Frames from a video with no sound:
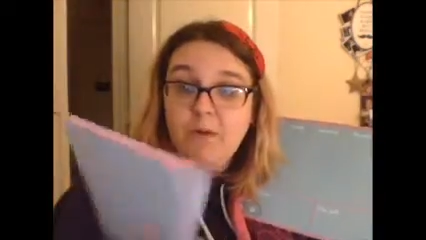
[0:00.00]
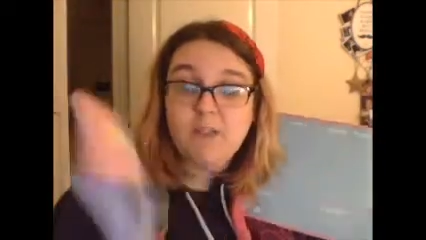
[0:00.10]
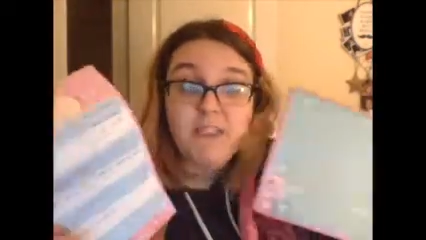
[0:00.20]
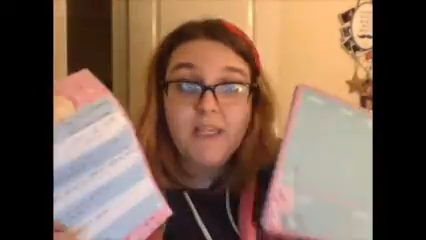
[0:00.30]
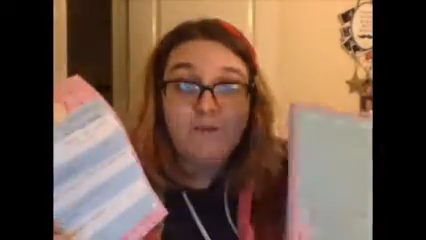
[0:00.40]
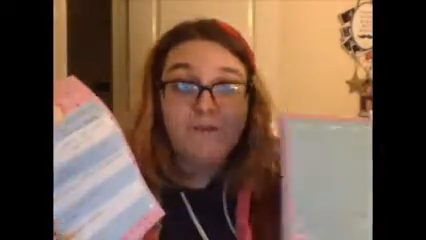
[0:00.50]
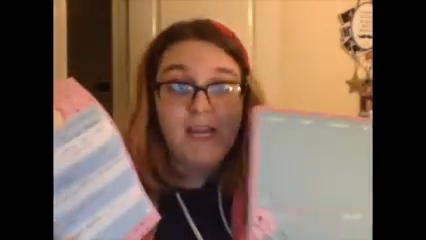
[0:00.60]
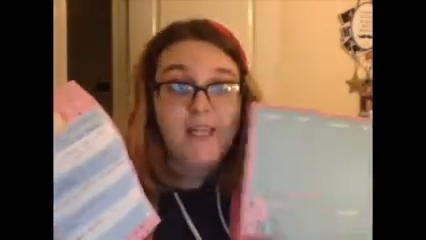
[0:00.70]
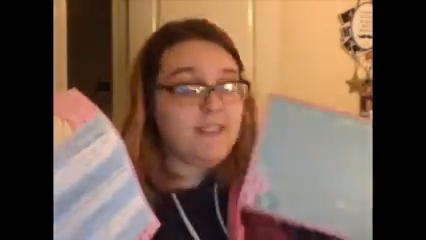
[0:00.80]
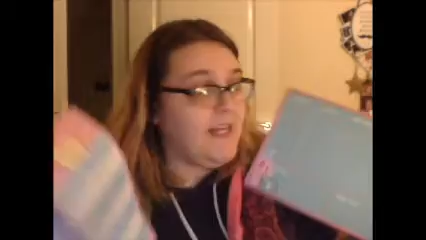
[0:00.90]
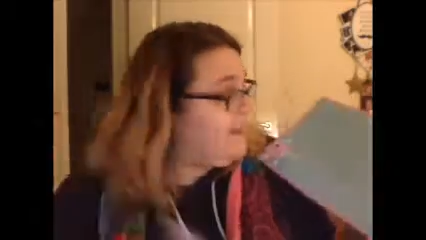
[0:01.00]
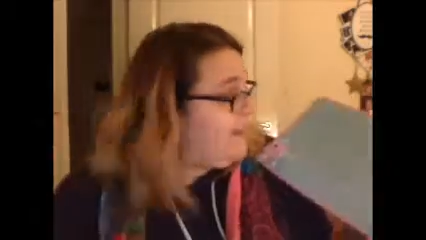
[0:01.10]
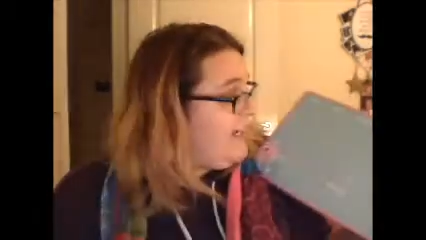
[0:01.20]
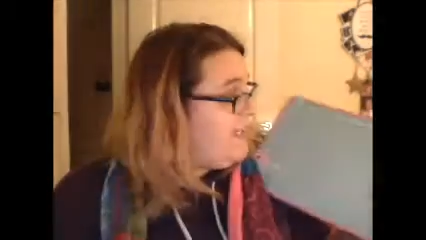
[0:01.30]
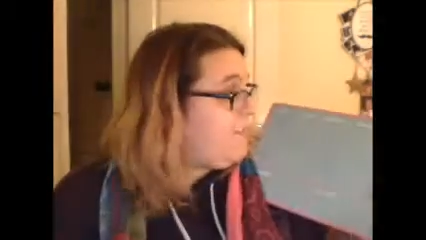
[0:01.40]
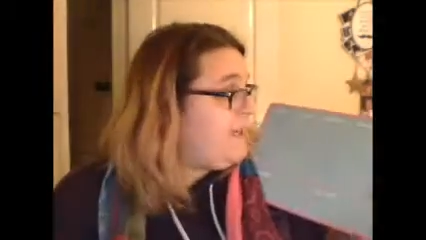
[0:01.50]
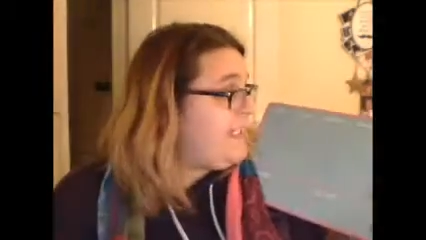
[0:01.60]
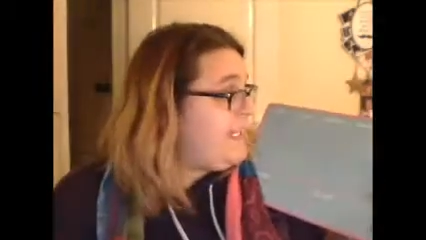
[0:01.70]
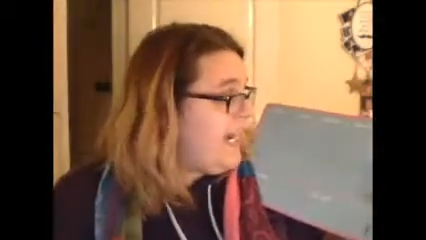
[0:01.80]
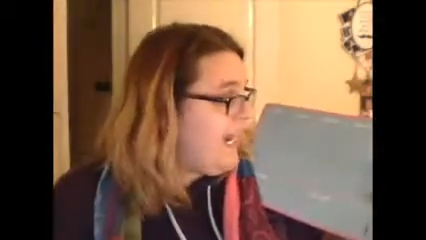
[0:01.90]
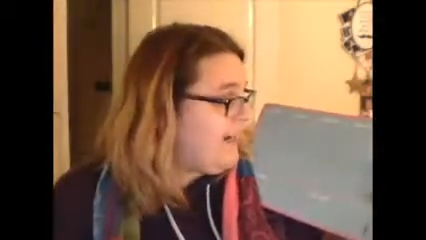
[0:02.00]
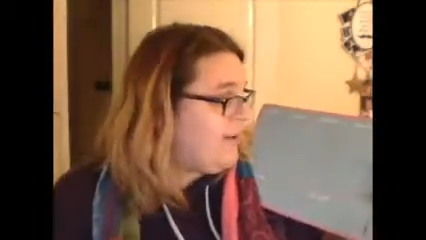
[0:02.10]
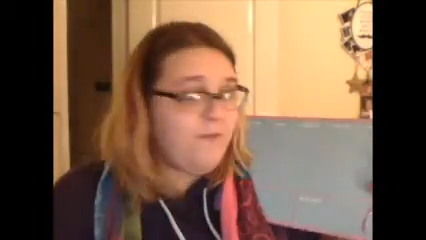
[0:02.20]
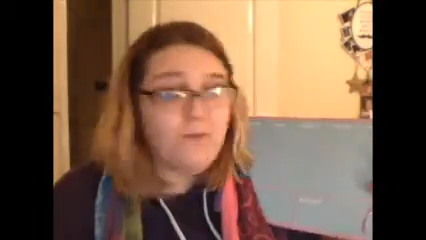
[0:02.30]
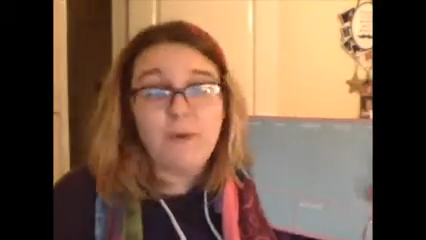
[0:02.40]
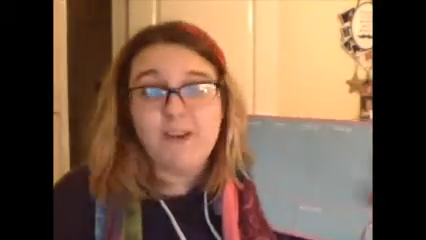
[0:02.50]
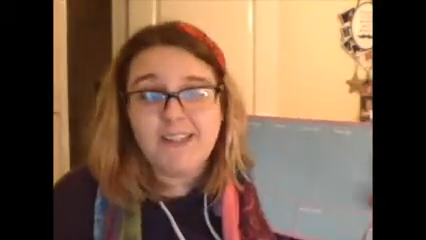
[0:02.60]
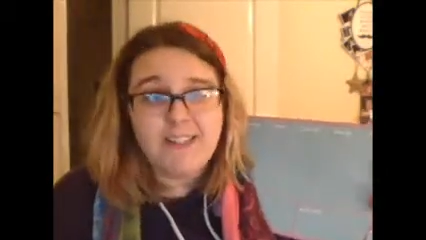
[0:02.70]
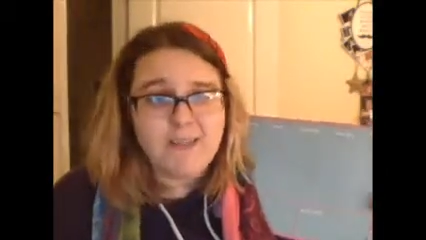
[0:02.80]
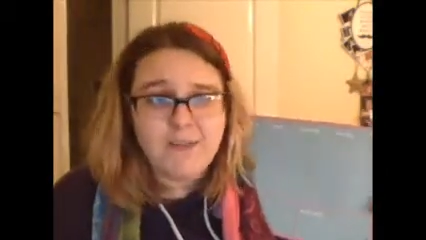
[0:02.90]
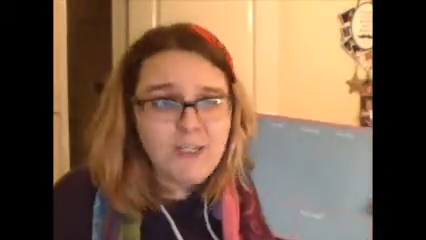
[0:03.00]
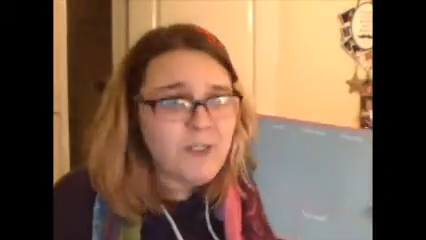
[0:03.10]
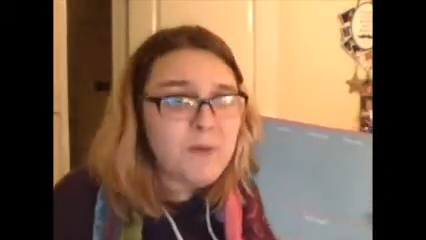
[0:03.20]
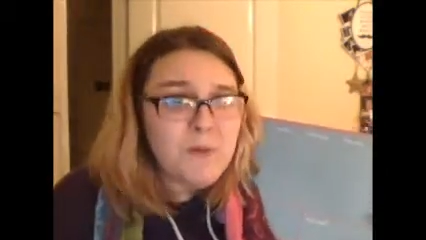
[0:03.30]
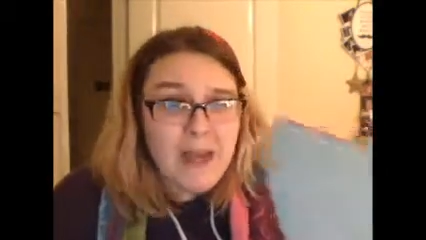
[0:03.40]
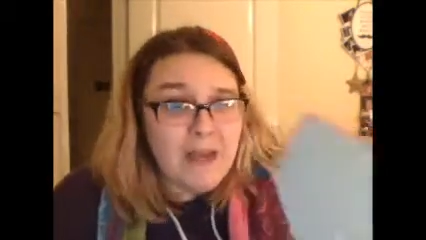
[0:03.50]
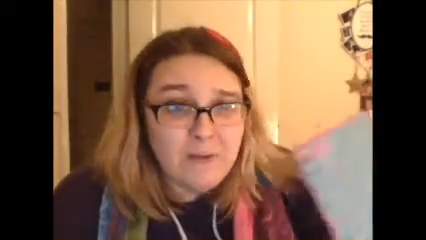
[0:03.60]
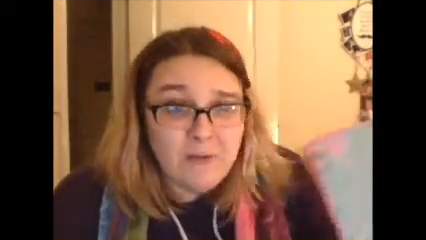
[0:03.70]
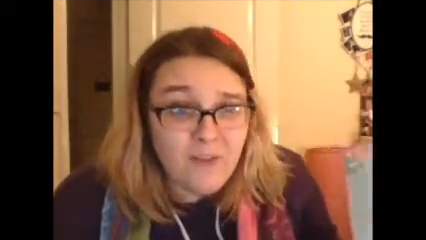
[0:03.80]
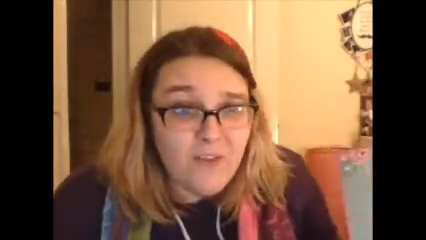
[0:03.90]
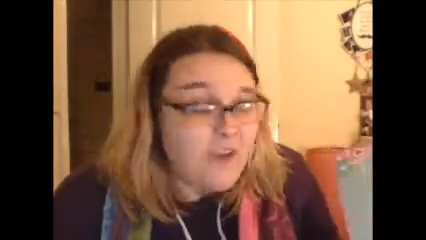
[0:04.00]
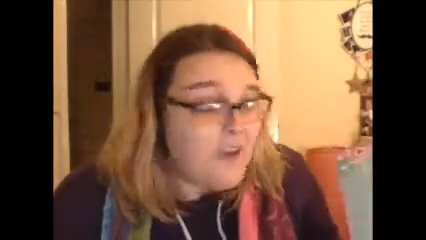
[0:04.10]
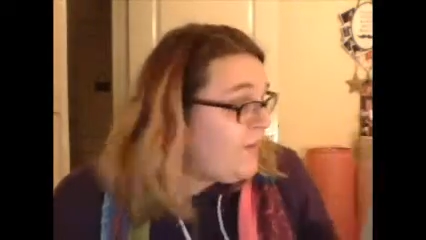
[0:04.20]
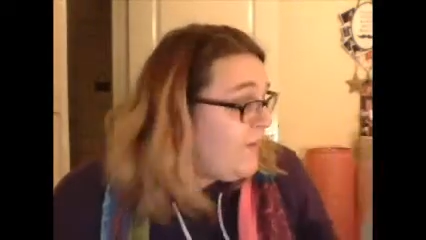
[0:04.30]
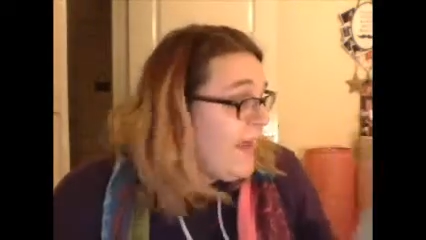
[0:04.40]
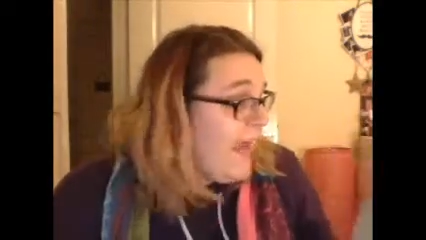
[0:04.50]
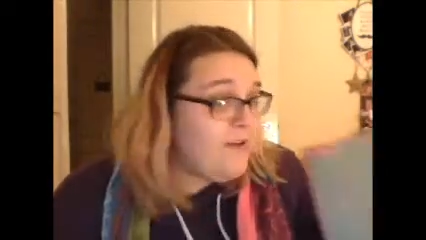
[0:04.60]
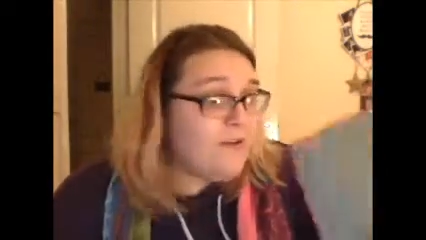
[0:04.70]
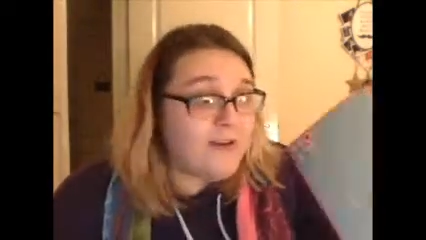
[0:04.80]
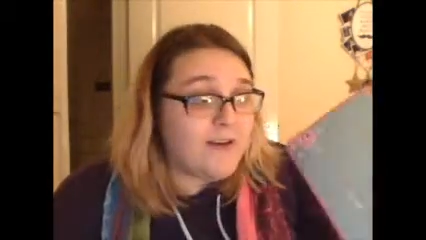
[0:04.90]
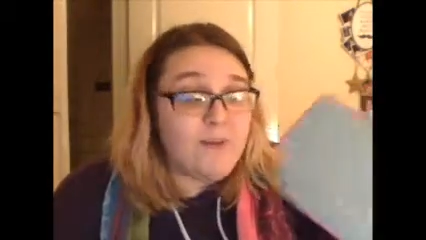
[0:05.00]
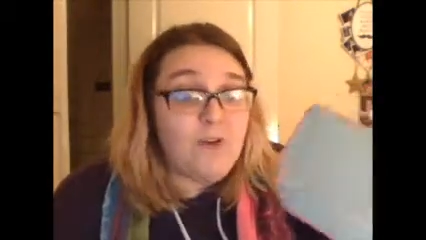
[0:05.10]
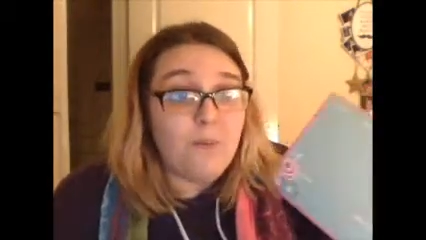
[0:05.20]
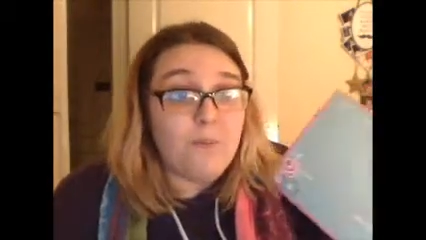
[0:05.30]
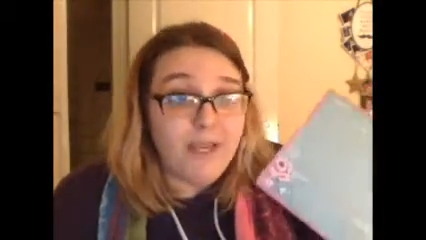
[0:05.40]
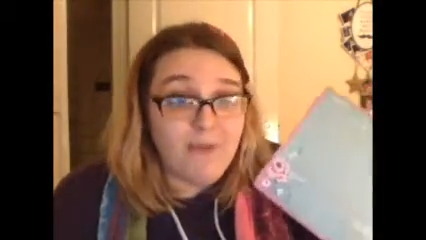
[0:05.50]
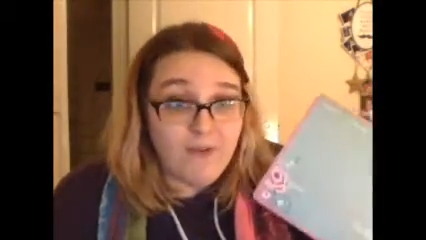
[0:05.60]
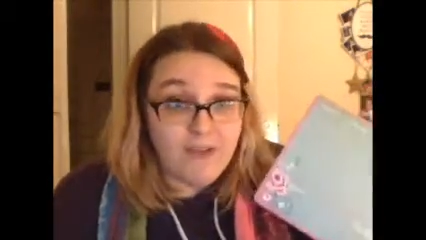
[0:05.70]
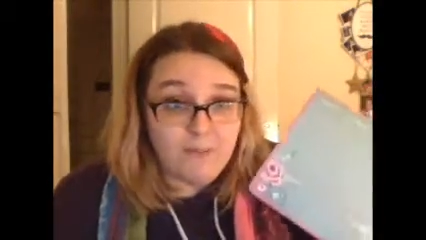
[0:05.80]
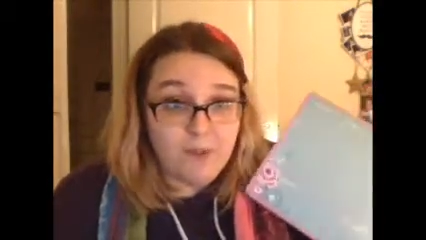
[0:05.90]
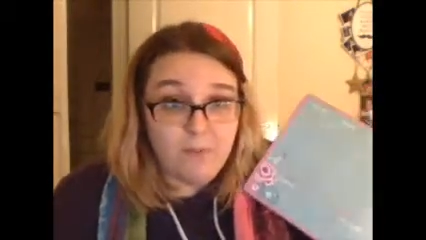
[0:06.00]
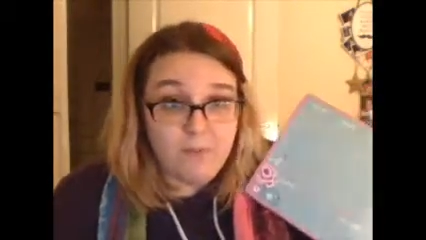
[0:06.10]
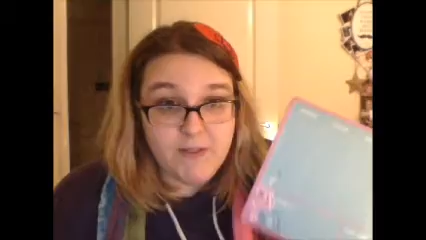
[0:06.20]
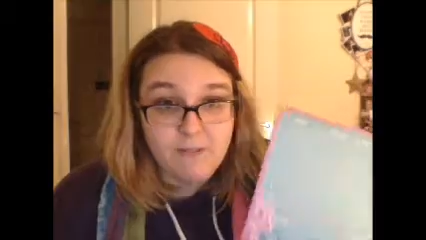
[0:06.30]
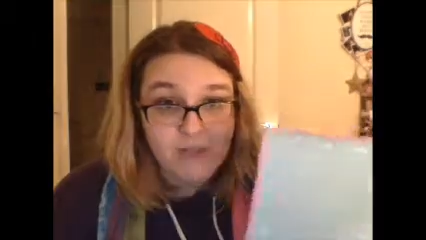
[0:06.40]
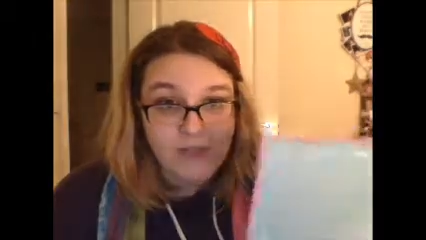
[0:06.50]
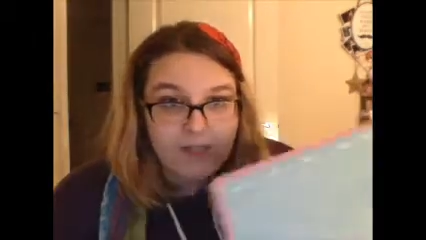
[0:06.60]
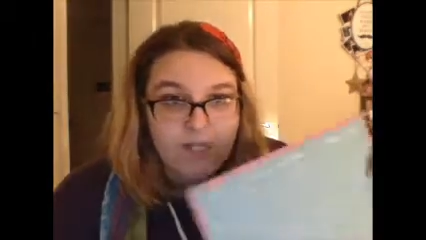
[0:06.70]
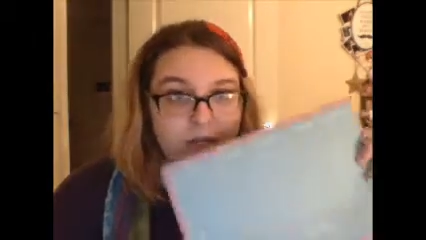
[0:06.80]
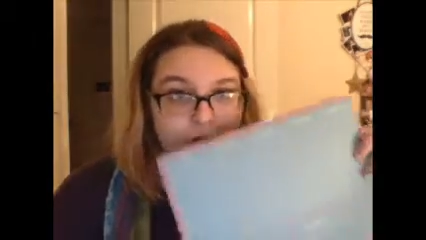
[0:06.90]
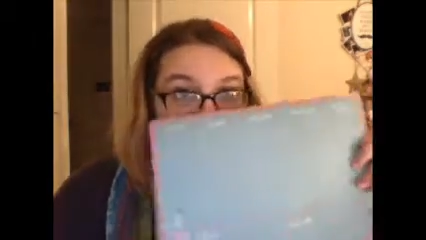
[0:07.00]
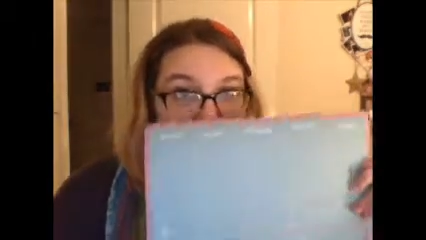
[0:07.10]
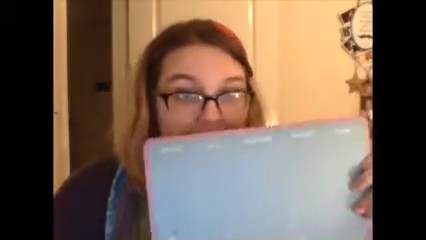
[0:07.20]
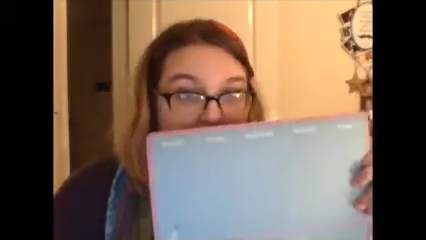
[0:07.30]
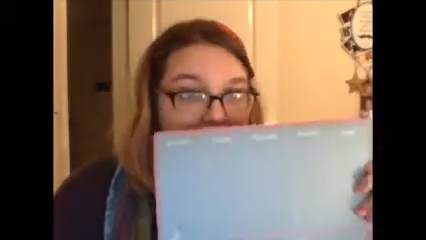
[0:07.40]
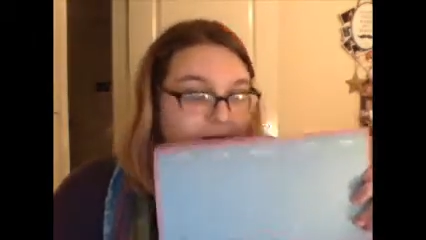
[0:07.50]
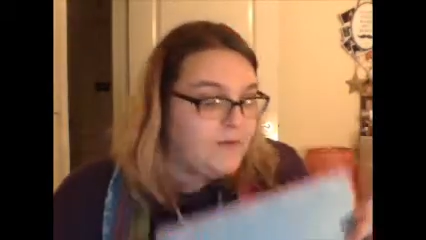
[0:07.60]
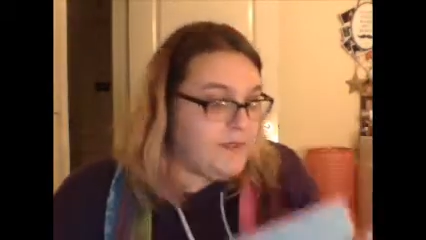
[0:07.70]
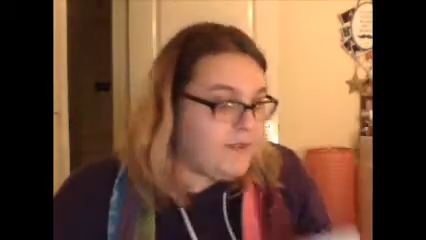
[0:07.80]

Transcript: Just love these, and it's pretty, and I got it from Wilkinson's for like £2. So again, not a big investment, but something that's really practical and